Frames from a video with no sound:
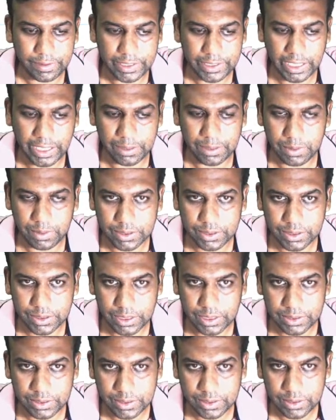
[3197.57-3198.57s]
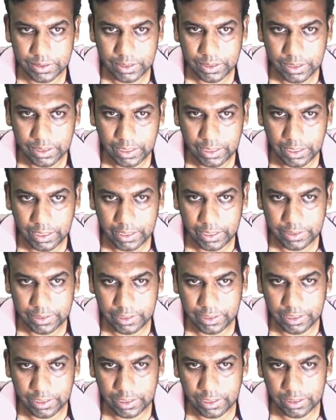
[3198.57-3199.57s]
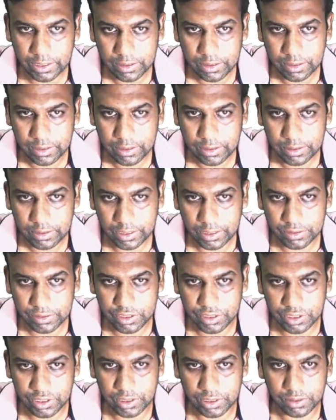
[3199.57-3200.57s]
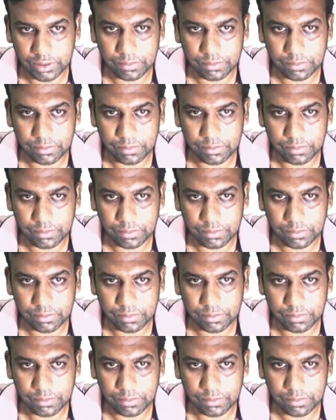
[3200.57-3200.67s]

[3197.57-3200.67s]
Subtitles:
time axis, and here the GT.